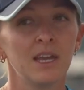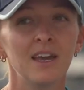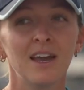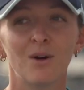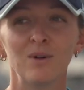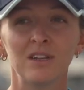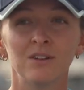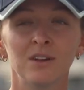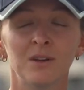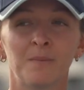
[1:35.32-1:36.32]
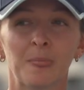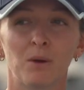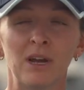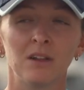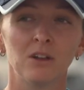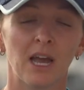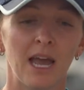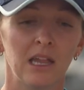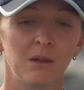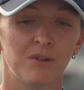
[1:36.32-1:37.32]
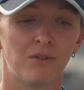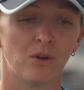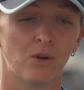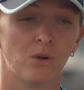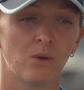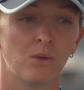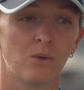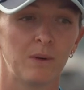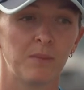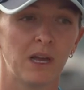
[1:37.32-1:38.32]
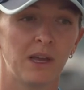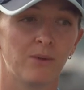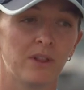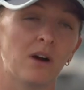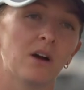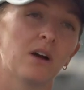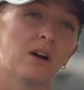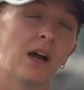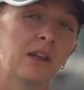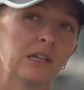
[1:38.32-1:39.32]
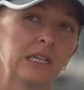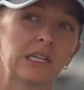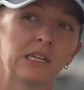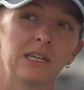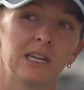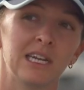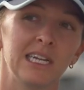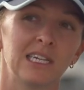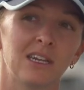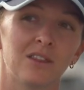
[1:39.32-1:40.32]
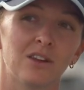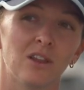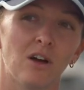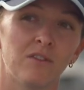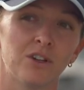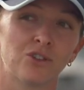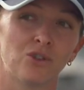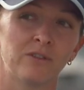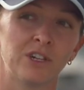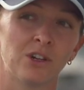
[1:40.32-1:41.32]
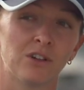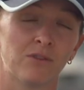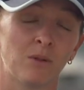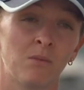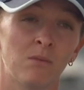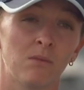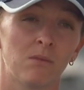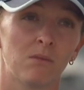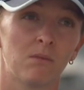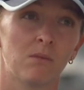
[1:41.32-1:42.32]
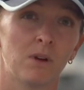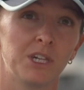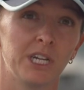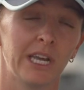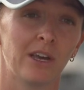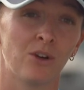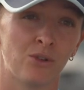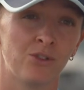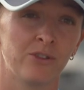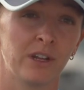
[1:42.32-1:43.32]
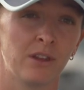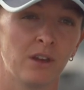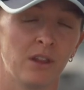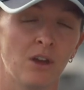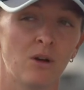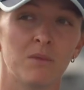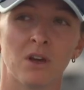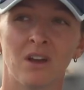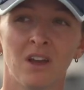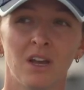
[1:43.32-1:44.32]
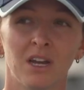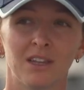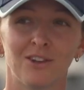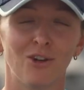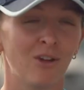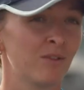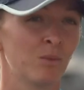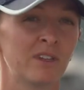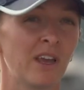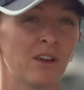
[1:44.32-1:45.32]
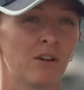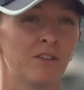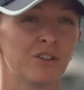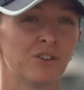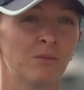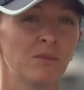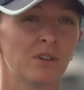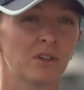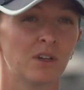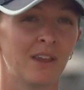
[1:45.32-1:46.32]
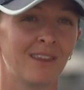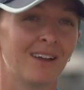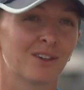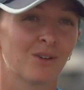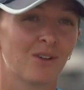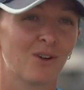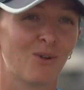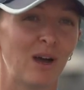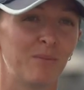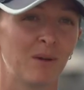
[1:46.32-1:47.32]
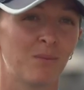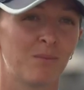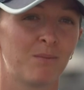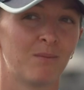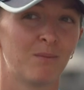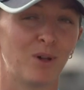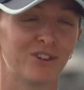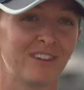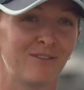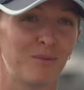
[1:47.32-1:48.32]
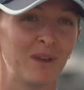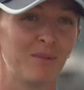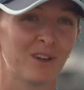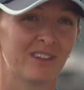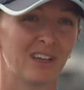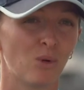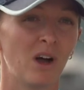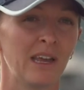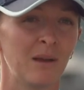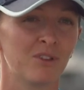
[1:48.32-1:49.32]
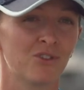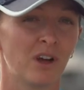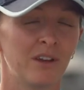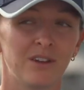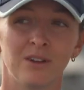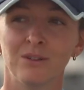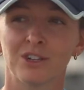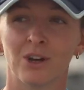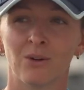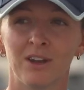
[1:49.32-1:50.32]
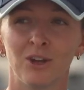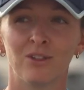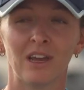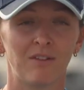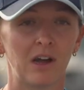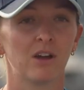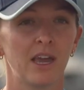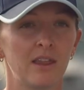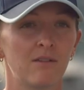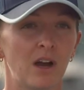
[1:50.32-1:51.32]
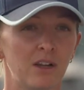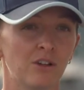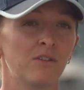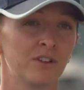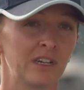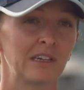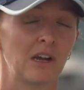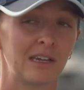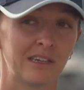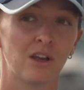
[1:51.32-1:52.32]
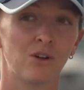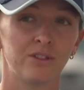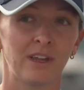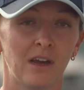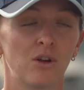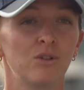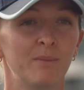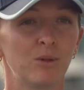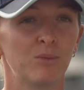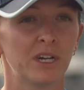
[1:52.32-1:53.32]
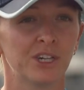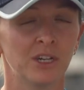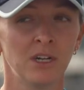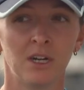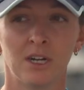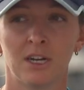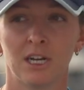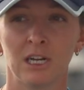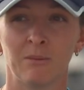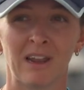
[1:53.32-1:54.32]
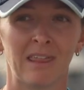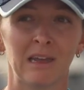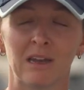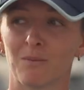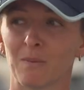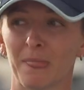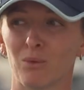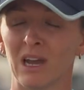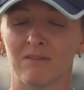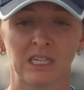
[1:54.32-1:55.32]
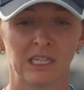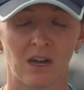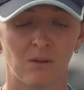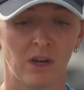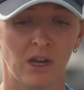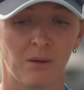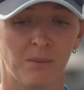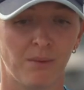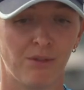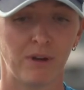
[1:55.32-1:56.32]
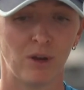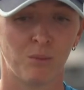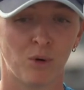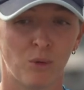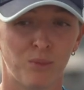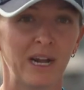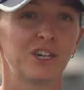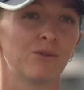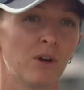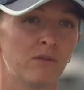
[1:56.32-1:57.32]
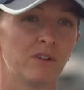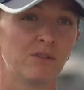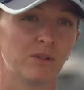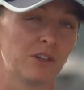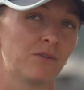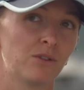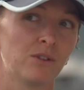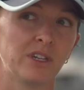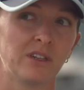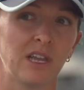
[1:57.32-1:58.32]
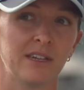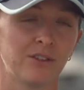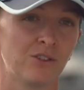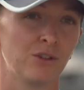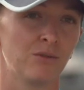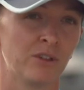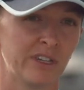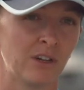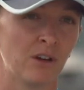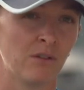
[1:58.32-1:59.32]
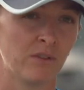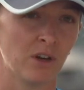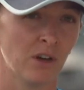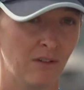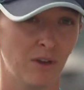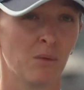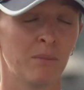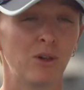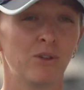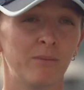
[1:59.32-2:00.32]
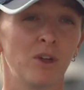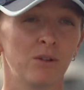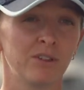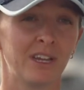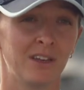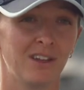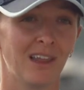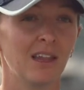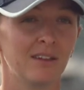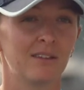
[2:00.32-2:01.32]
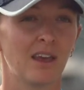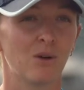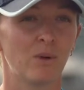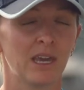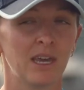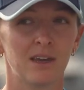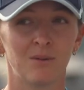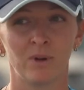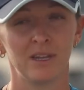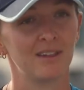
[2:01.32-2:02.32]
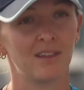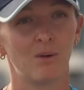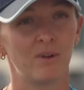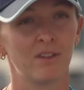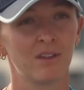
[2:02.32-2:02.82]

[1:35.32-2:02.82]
Yeah, we done. Um, we had a look at Hayley before we played with our analyst, and, and he said that a lot of her scoring shots from when she hit her 100 in, in the opener, none of them were taken off the stumps, and that's quite a big positive for me because that's what I aim to try and do. So I knew that if I could get that right as often as I could, then I could build pressure. Um, and I think we have a stat where three or more pressure overs, which for us is less than two runs in an over. If you can build up those, then you're likely to take a wicket, and we did that with.